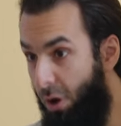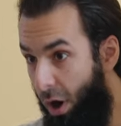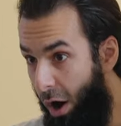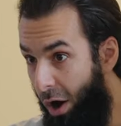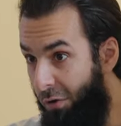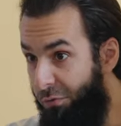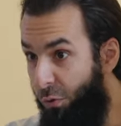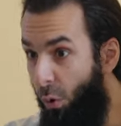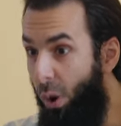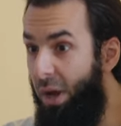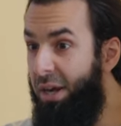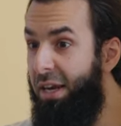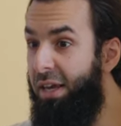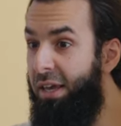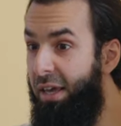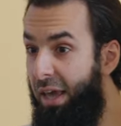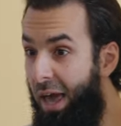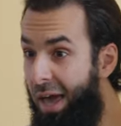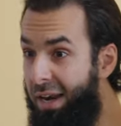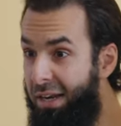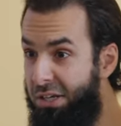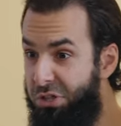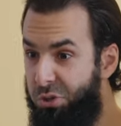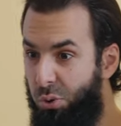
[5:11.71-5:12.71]
avoiding
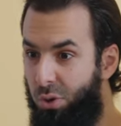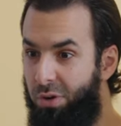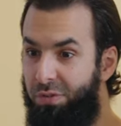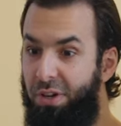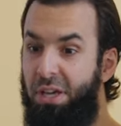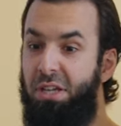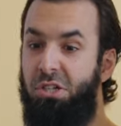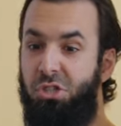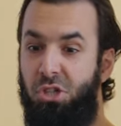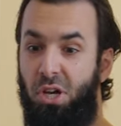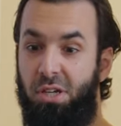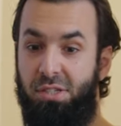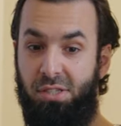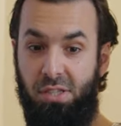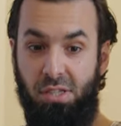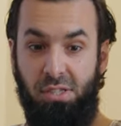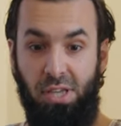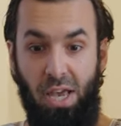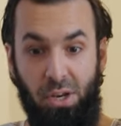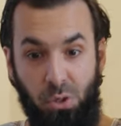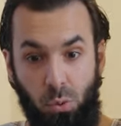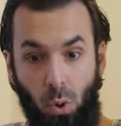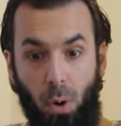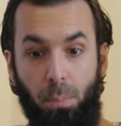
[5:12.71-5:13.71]
any sort of injustice,
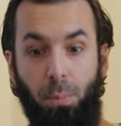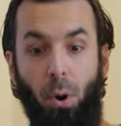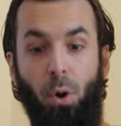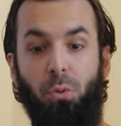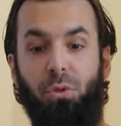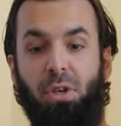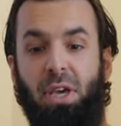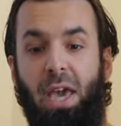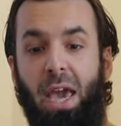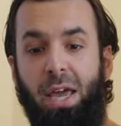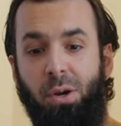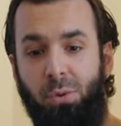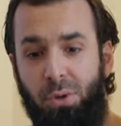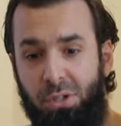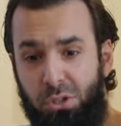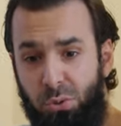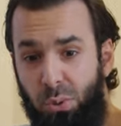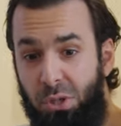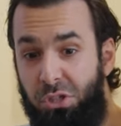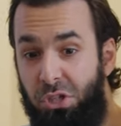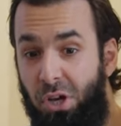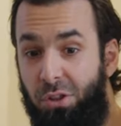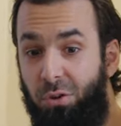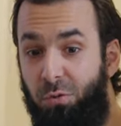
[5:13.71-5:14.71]
and you are both catering to
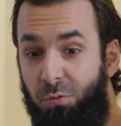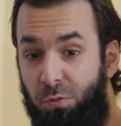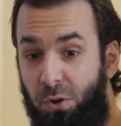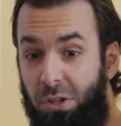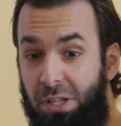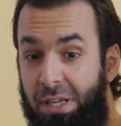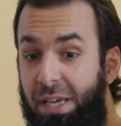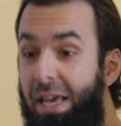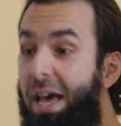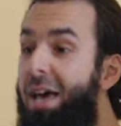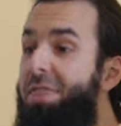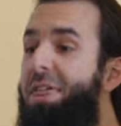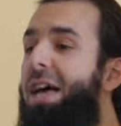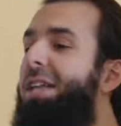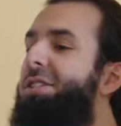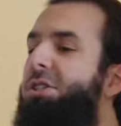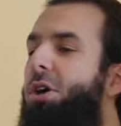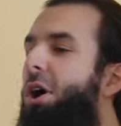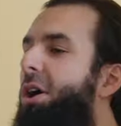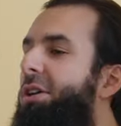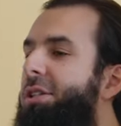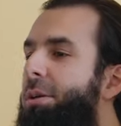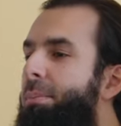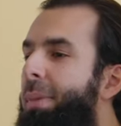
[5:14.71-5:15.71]
each other fully, that's
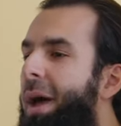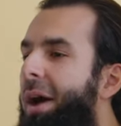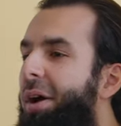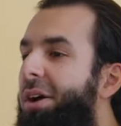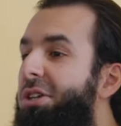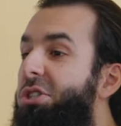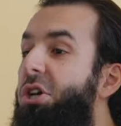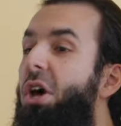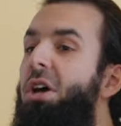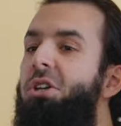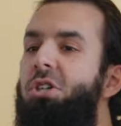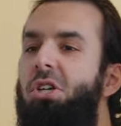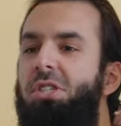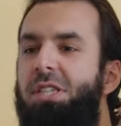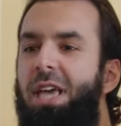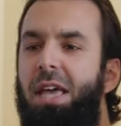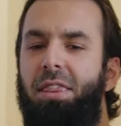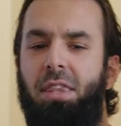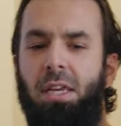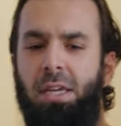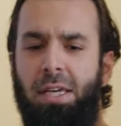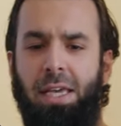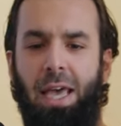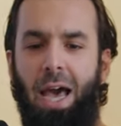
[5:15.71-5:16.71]
called a marriage. Just get
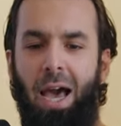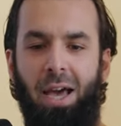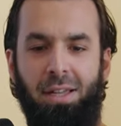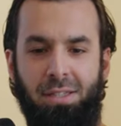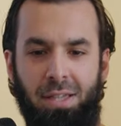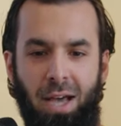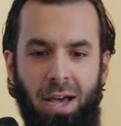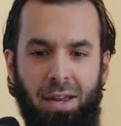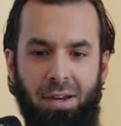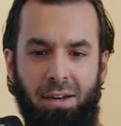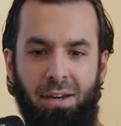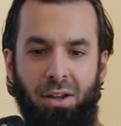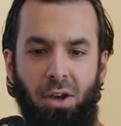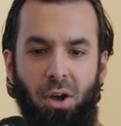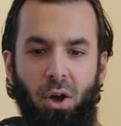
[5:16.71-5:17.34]
the nikah done.